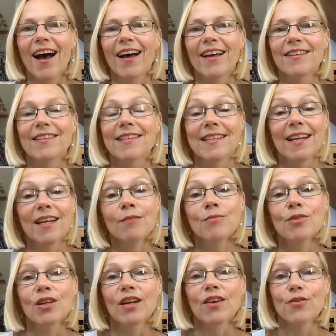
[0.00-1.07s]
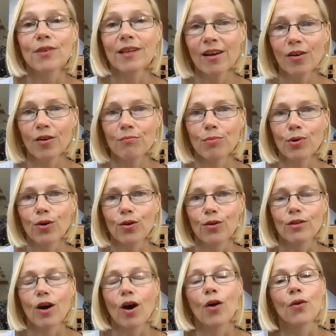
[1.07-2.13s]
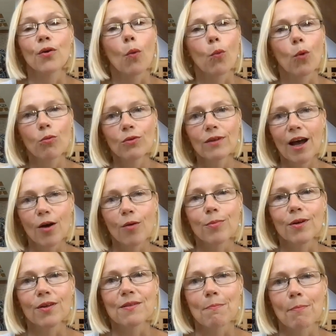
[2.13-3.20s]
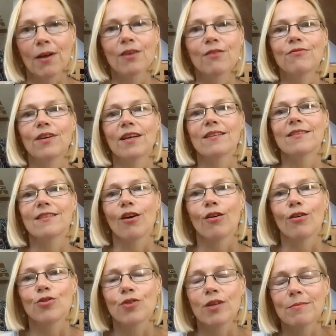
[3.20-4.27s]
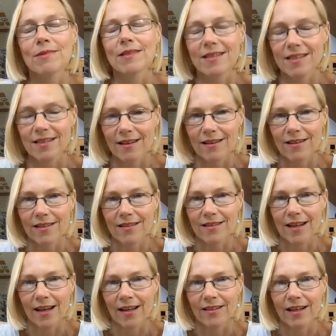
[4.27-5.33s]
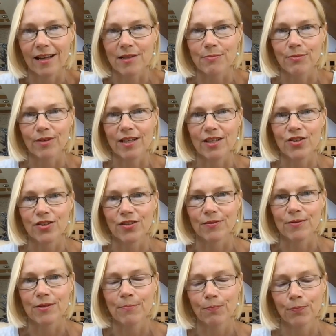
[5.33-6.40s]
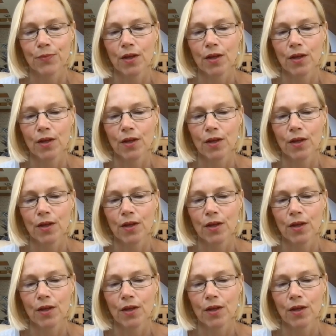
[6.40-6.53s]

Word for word: And today I'm doing a three card poll on what will help us manifest our dreams, desires, and aspirations.